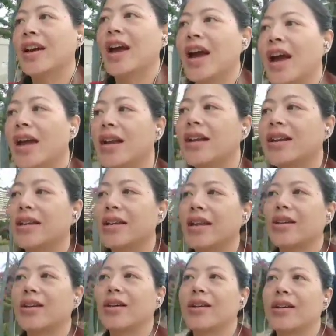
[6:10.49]
And
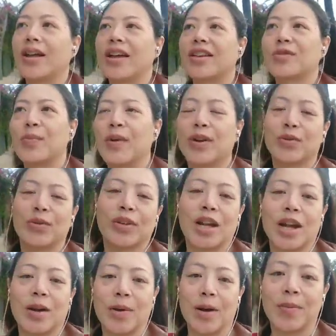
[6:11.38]
the aspects will
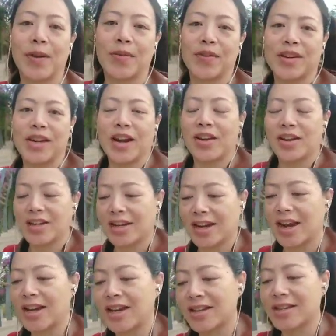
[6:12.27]
come up every now and
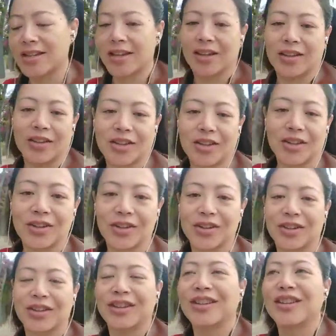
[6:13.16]
again. It's
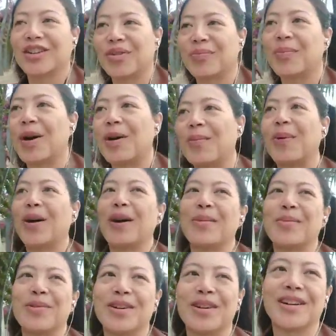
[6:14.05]
cyclical. It'll pop up.